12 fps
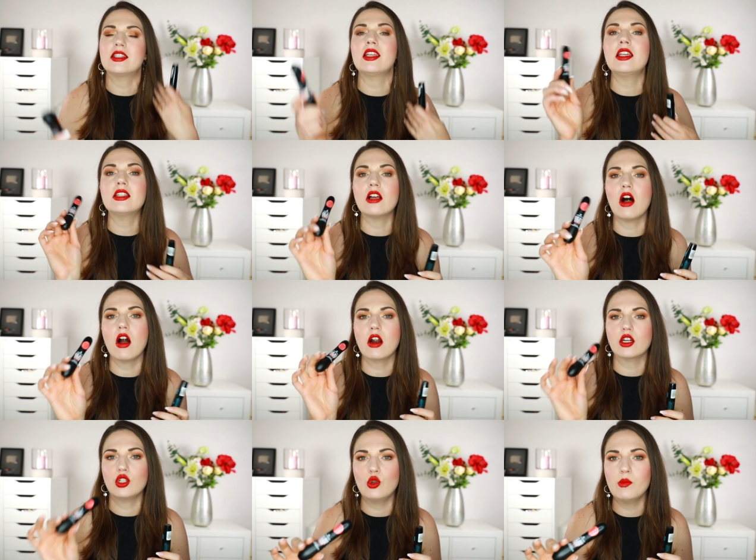These
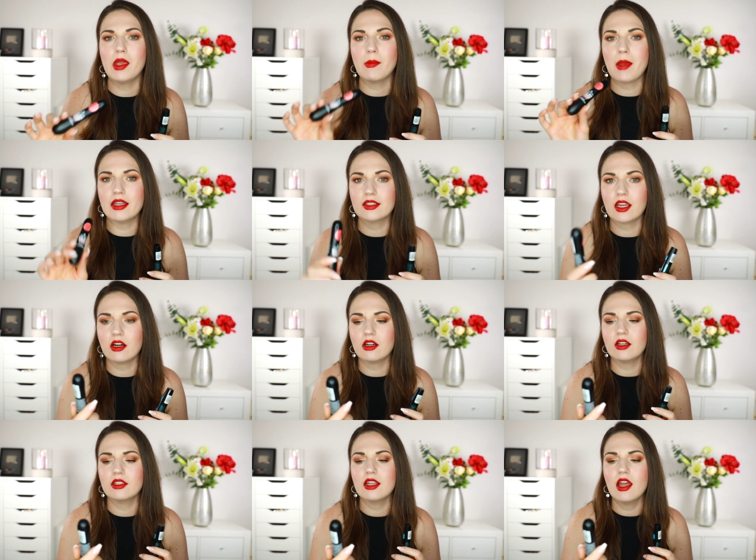are tubing
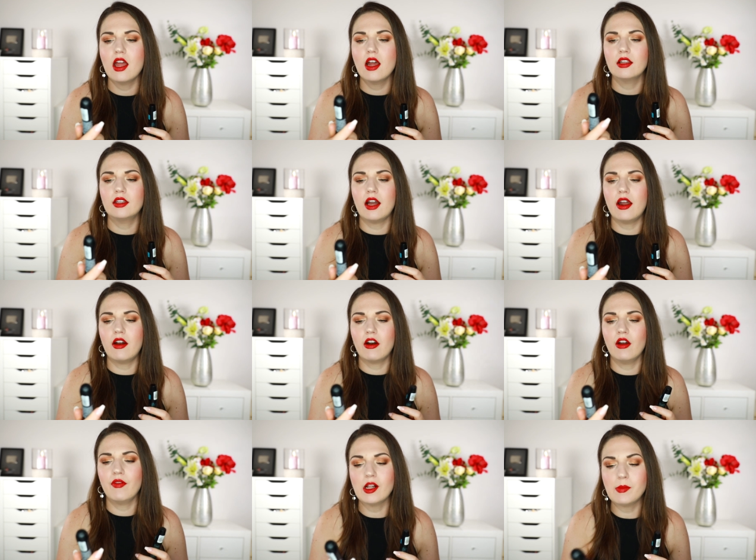mascaras that
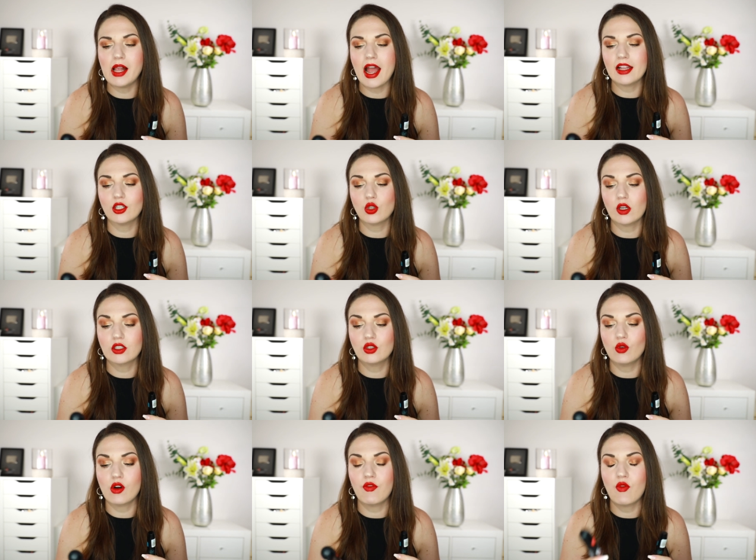are available at the
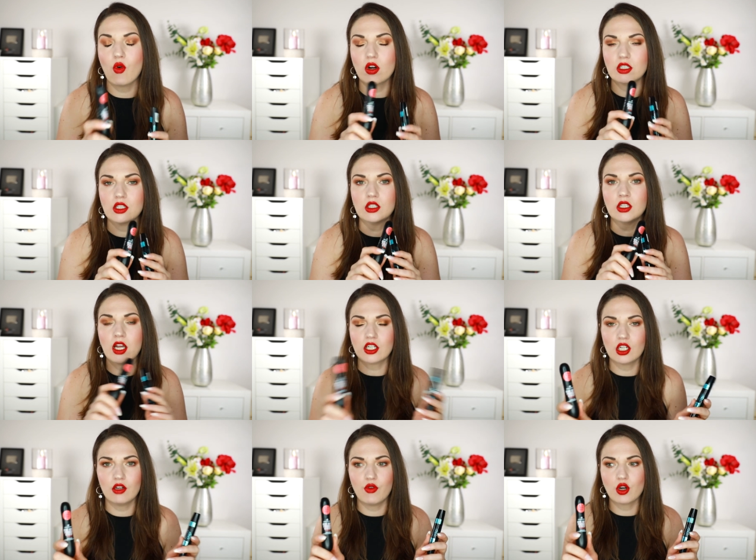drugstore for
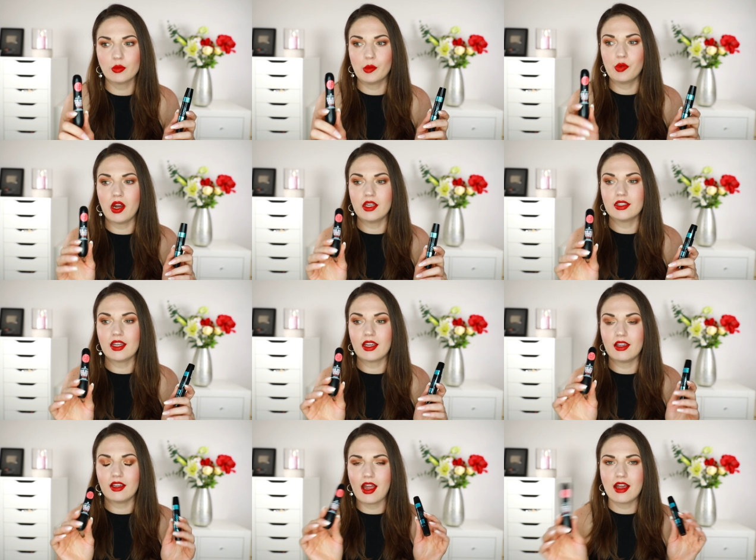such an affordable price.
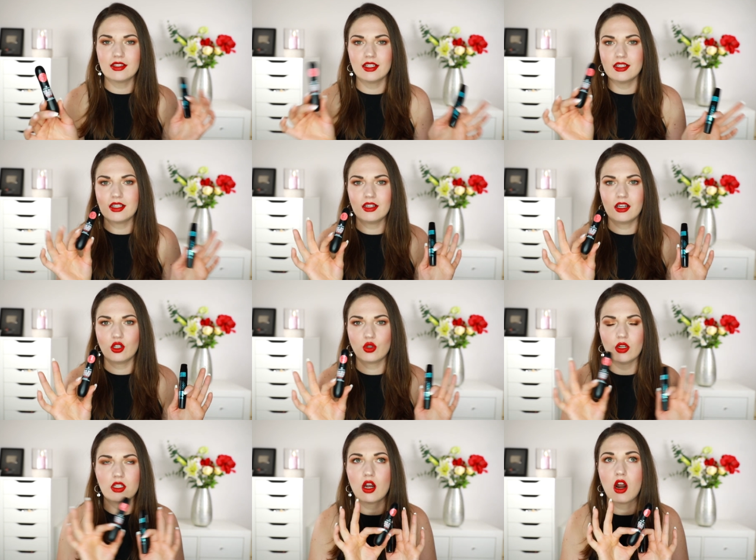Like Essence and
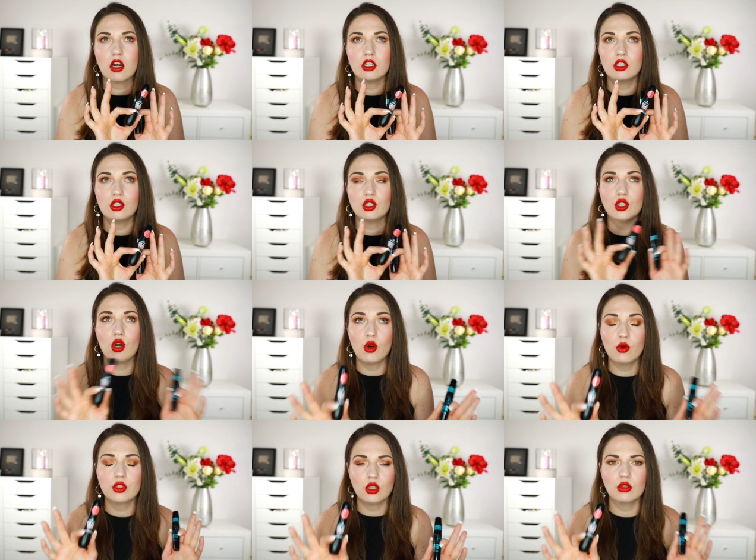Catrice are
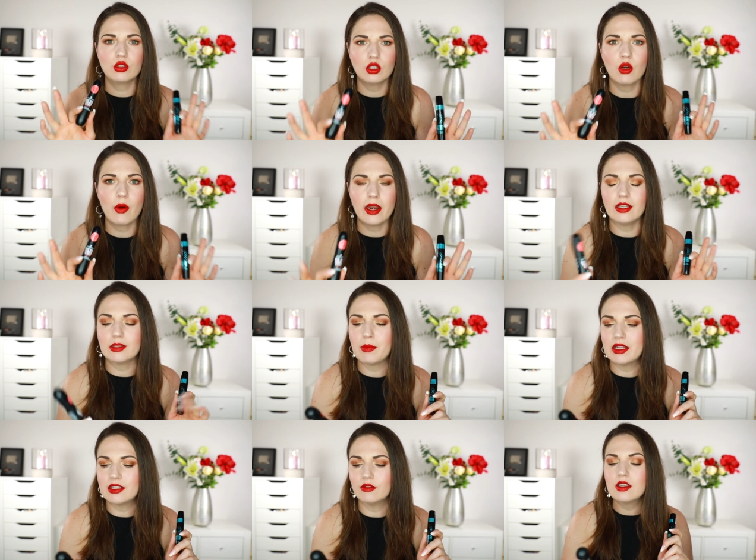so, so, so
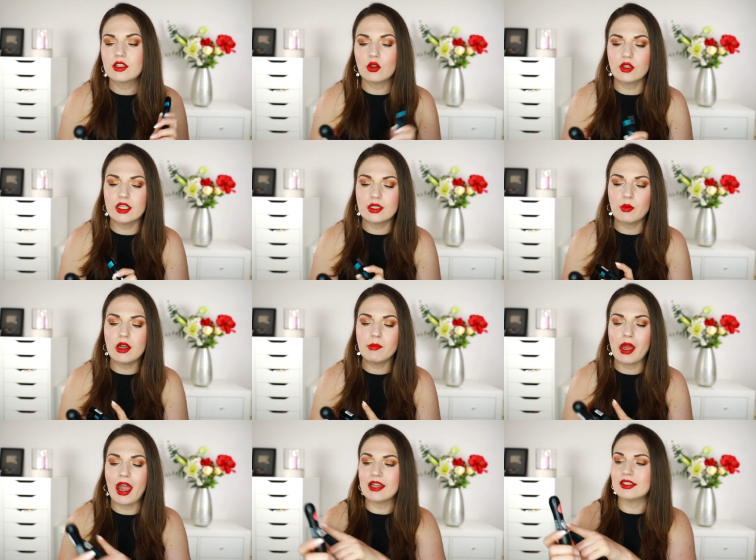inexpensive. So this one
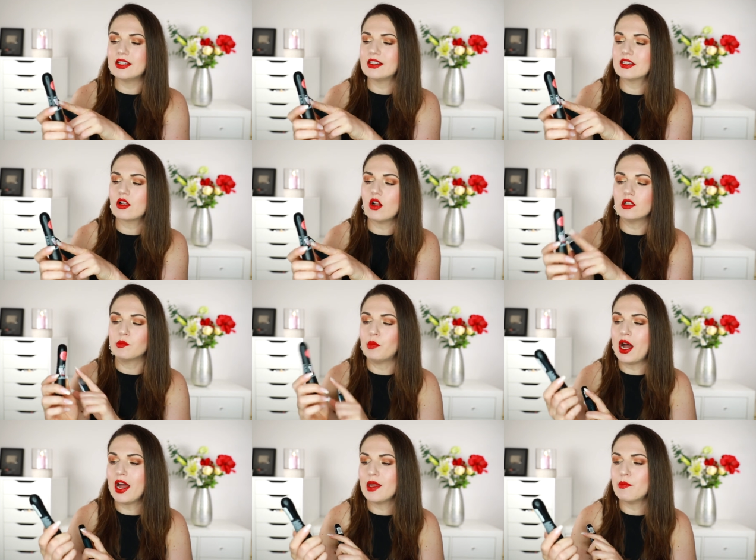by Essence is called
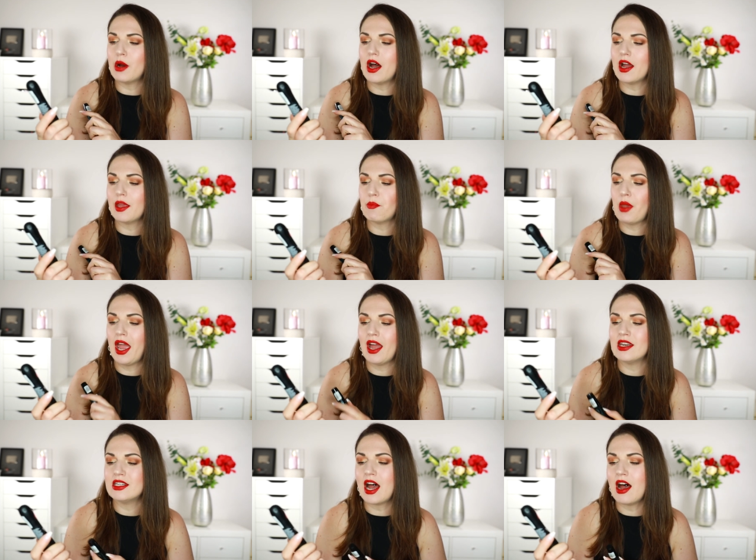Bye Bye
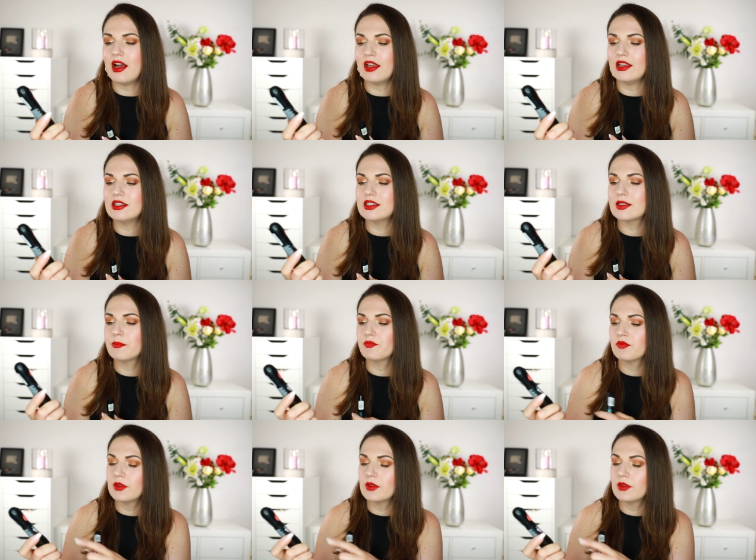Panda Eyes.